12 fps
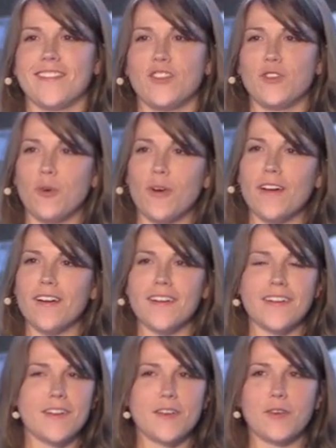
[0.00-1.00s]

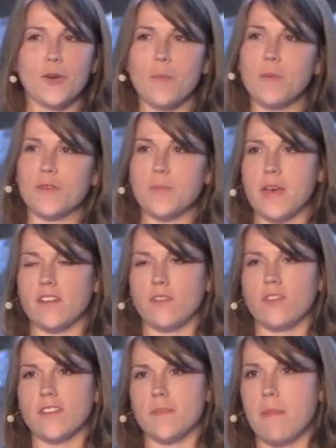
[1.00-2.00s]
Your
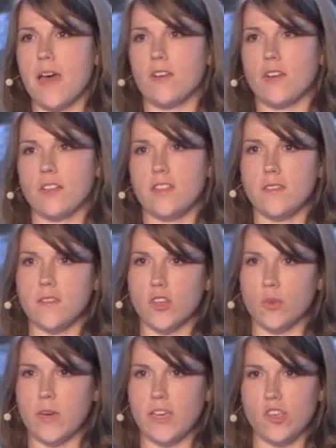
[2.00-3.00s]
perspective doesn't matter in these
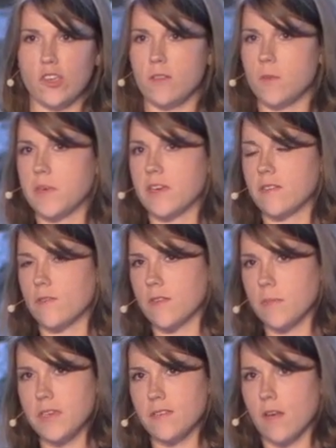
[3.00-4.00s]
situations, because if
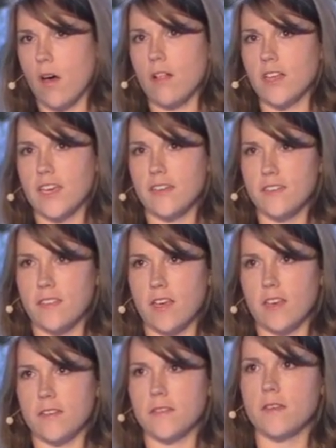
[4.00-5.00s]
somebody's calling into
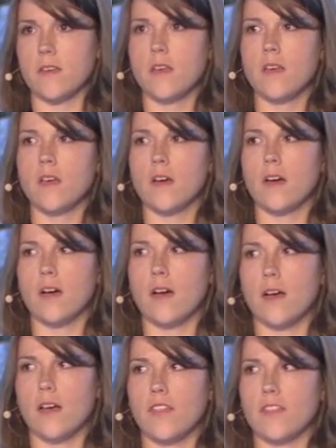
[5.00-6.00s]
this
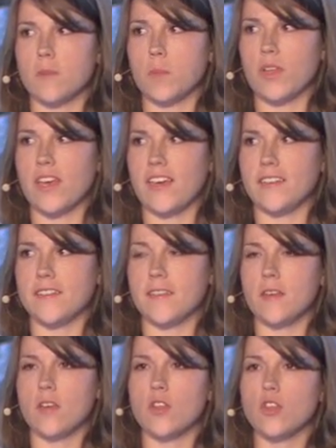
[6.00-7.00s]
place,